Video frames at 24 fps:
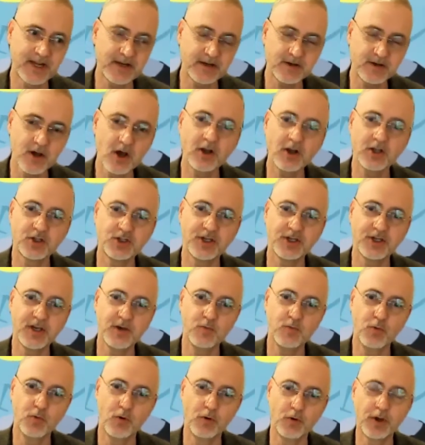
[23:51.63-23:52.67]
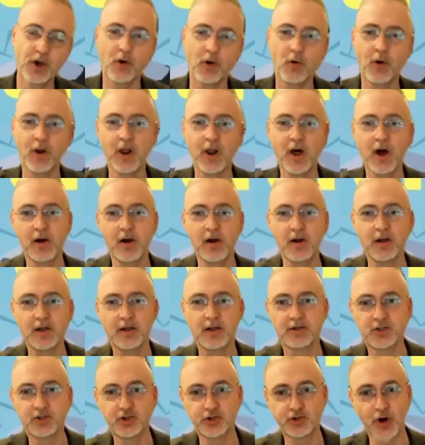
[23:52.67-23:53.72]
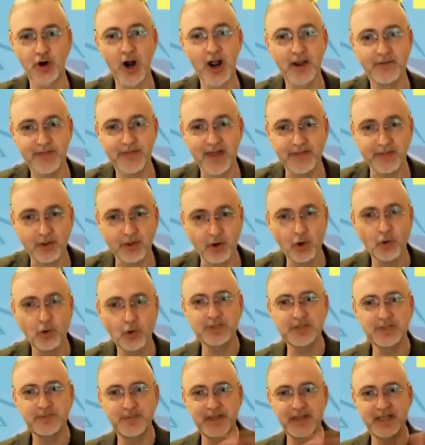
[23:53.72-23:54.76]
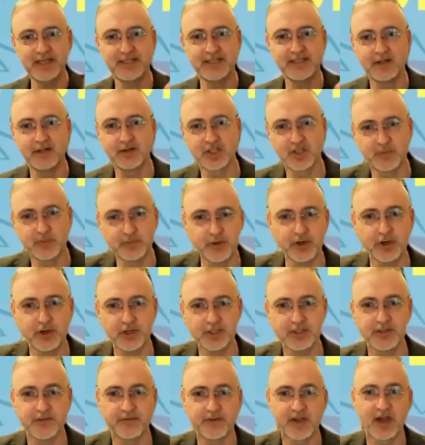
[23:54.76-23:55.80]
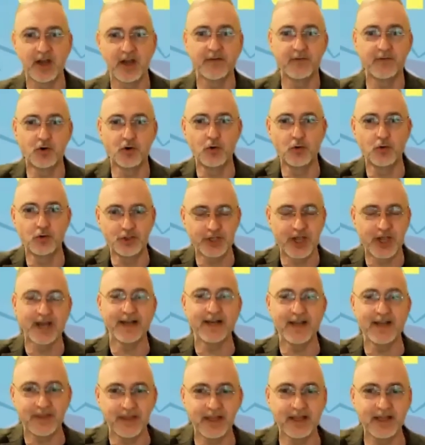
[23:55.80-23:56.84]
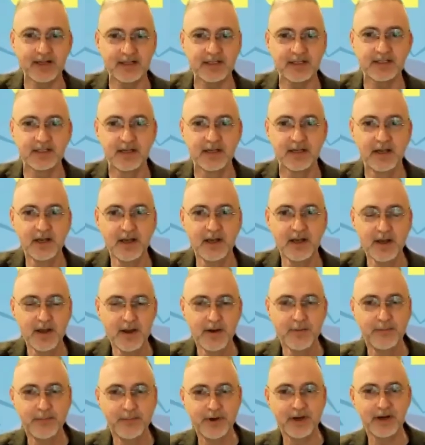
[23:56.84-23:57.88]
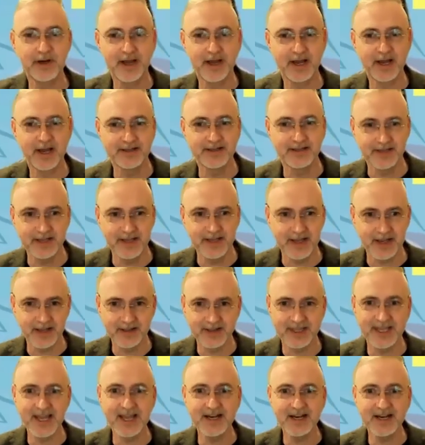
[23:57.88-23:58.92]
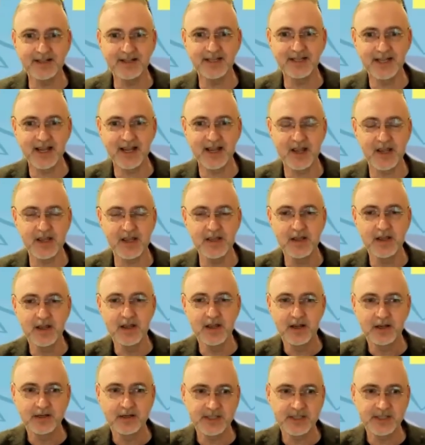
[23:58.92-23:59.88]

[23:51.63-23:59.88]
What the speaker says: technology will go along to drive that. There'll always be these little spurs of kind of cool, shiny things. But at the end of the day,